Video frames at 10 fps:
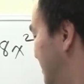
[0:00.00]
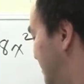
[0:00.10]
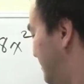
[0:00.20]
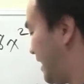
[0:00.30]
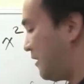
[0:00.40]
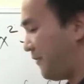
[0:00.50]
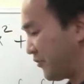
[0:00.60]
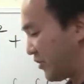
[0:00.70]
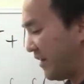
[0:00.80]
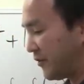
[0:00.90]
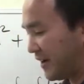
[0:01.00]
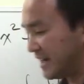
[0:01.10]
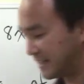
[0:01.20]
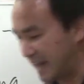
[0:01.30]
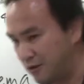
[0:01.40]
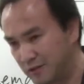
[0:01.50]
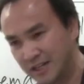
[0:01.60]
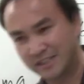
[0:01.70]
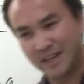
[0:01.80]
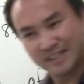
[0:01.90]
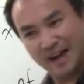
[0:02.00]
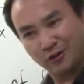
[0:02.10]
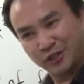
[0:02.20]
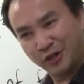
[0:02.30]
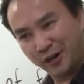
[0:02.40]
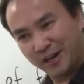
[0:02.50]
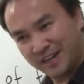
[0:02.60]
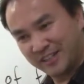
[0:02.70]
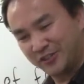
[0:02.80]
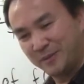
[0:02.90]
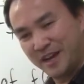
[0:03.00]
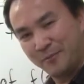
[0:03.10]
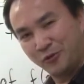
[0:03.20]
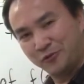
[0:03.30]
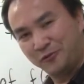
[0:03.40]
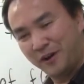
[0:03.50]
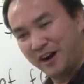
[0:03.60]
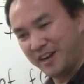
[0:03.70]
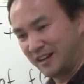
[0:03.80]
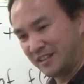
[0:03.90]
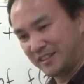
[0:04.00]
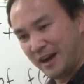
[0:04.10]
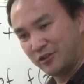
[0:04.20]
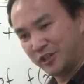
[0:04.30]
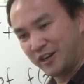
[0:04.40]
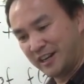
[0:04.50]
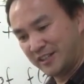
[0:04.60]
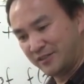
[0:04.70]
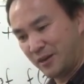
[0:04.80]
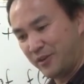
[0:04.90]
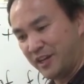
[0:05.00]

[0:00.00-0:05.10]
our function f of x, it's our target to be able to find, it's our target so that we can